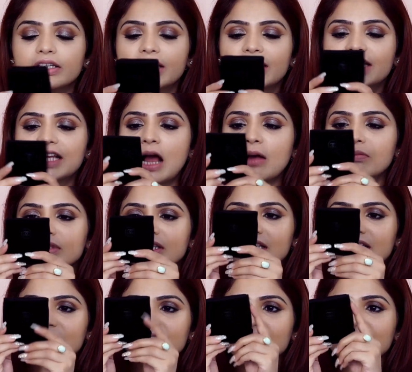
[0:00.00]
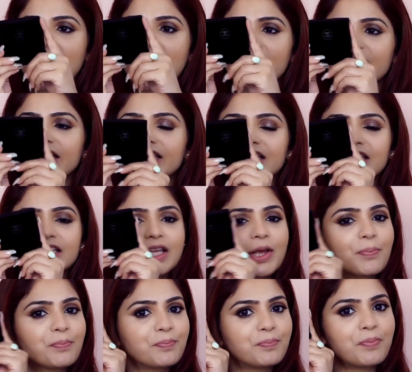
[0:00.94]
It comes in this nice
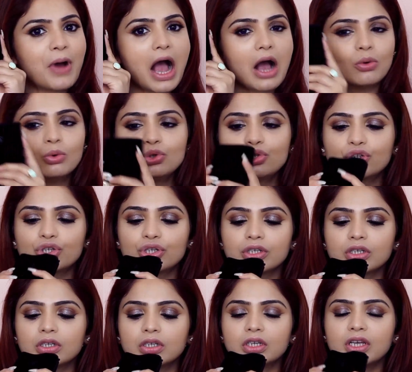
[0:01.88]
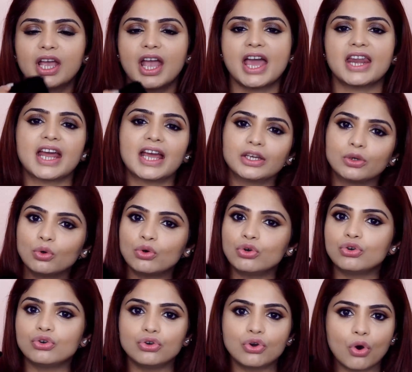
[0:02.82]
pouch and I
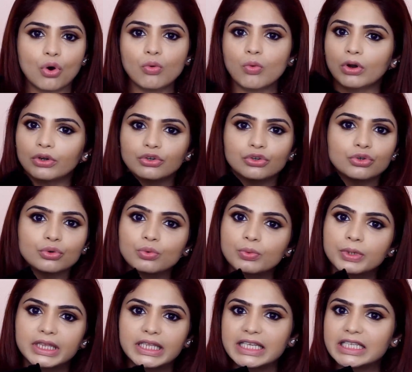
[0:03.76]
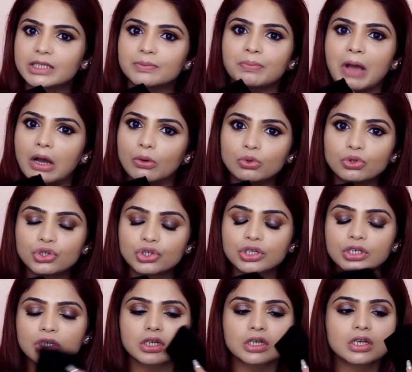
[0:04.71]
don't know what to do with these pouch.
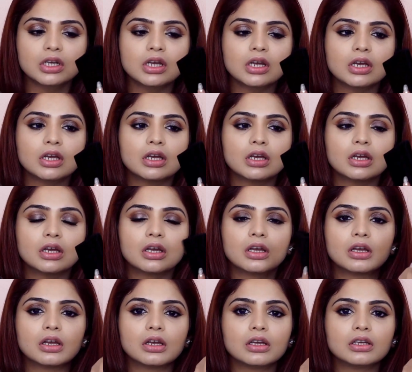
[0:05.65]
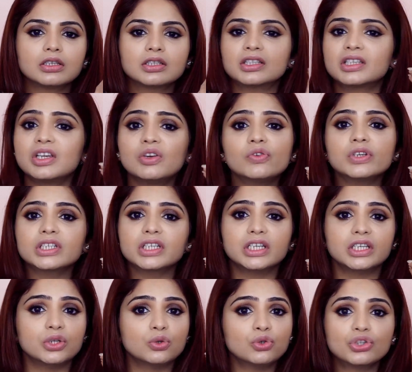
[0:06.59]
Seriously,
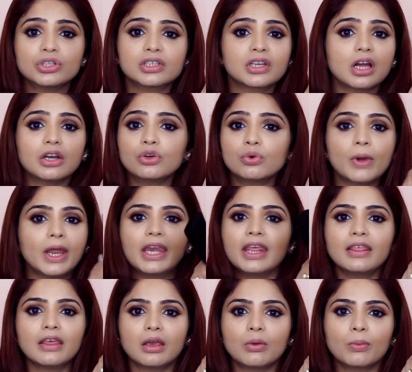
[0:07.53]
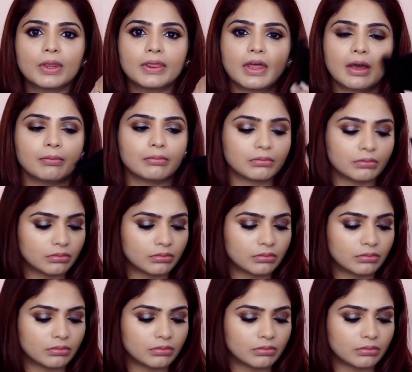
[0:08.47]
you just can't do anything with them.